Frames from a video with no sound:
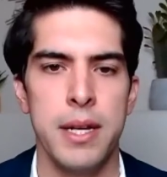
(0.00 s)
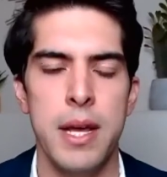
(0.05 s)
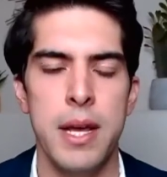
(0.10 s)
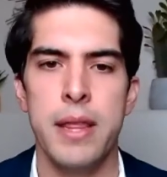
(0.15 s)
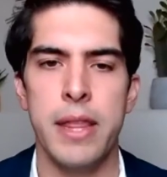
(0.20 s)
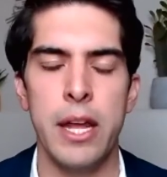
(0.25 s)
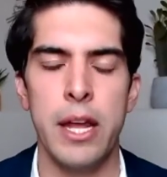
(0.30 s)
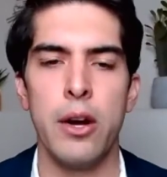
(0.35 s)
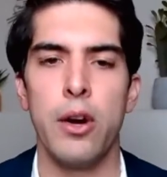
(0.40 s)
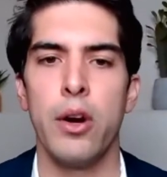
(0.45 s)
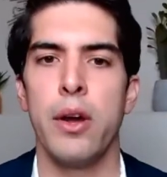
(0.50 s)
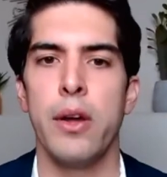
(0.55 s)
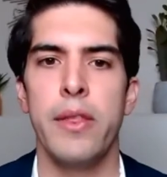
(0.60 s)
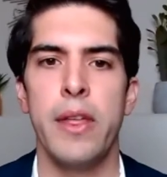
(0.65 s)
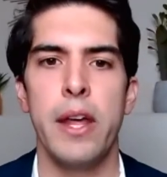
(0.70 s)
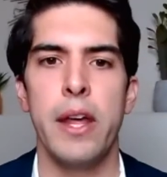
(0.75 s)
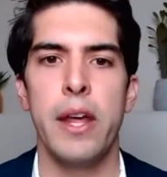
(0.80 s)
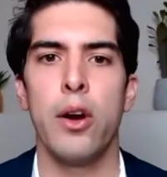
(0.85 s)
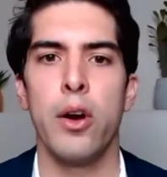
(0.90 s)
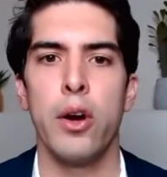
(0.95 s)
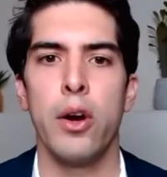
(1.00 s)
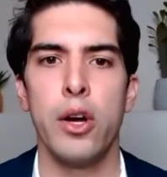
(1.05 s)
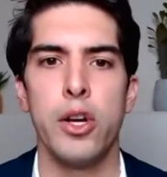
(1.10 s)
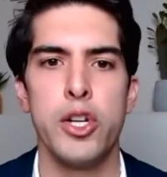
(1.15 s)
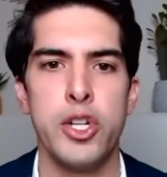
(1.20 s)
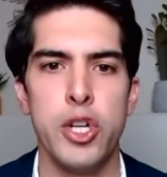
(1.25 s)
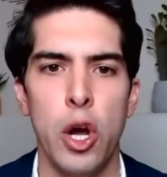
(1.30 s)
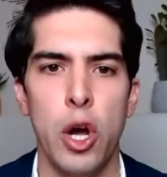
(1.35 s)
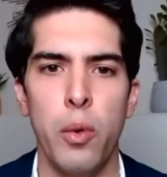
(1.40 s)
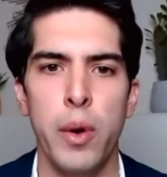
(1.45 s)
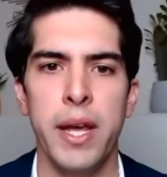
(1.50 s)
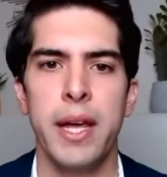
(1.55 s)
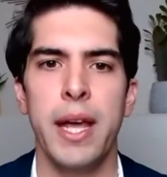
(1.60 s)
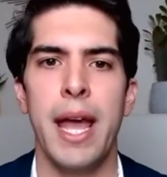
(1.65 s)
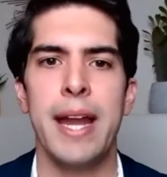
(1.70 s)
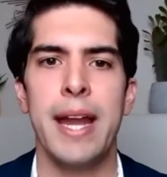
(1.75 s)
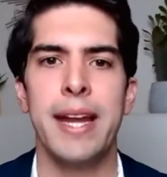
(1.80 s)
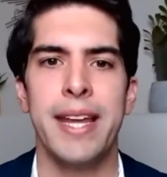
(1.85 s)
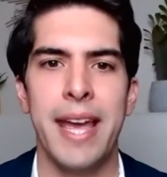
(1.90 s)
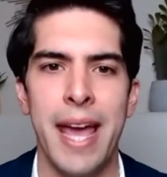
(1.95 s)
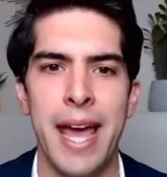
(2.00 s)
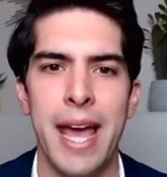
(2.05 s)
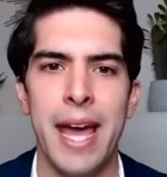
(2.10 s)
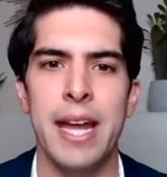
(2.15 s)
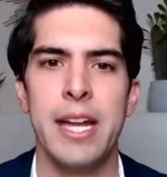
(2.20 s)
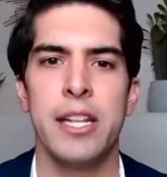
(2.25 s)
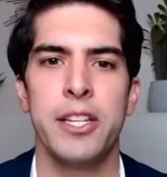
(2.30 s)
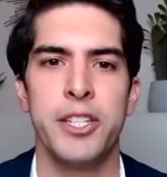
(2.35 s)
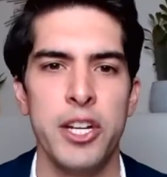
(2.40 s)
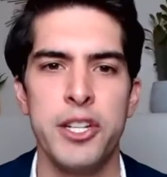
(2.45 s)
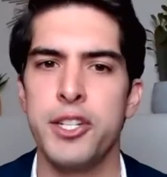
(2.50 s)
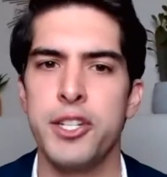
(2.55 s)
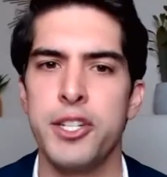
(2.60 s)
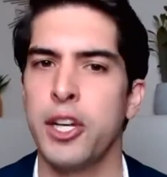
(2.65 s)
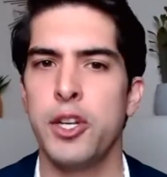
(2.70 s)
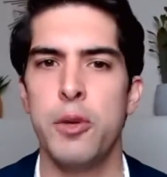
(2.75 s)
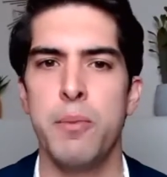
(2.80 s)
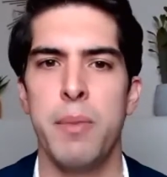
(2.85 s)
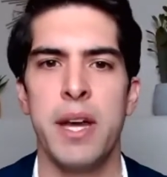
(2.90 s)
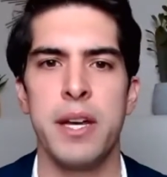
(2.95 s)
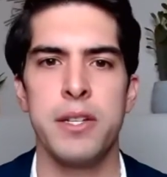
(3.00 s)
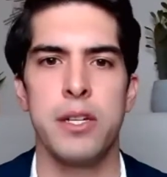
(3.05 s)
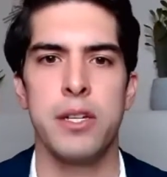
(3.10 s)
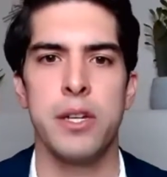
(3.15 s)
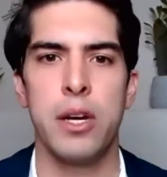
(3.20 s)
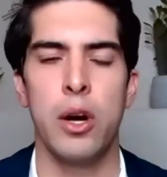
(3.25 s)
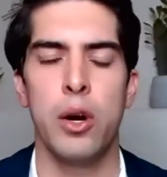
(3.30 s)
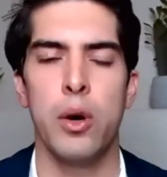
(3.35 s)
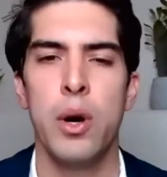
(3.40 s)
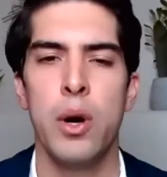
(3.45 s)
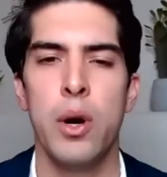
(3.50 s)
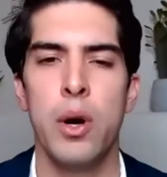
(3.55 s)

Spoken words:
that are showing and can, just like New Mexico,